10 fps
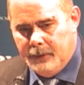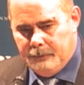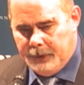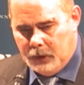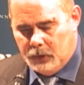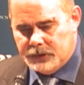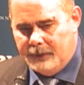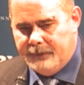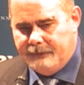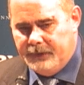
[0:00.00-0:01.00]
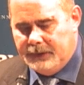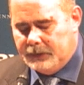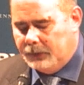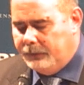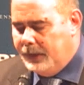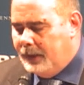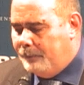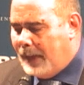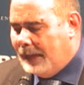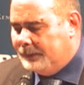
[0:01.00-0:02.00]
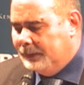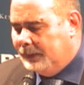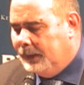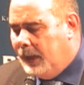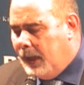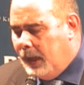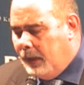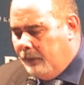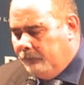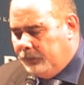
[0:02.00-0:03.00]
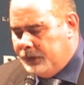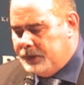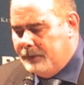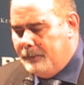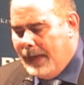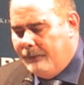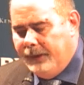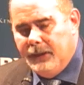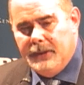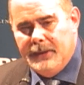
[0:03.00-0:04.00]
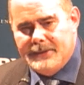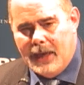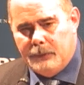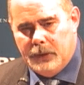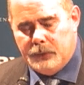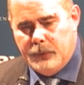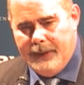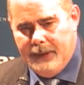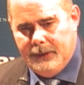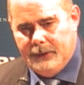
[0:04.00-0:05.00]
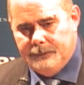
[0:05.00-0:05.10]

because of a victory in a battle, Virgin Mary is our queen.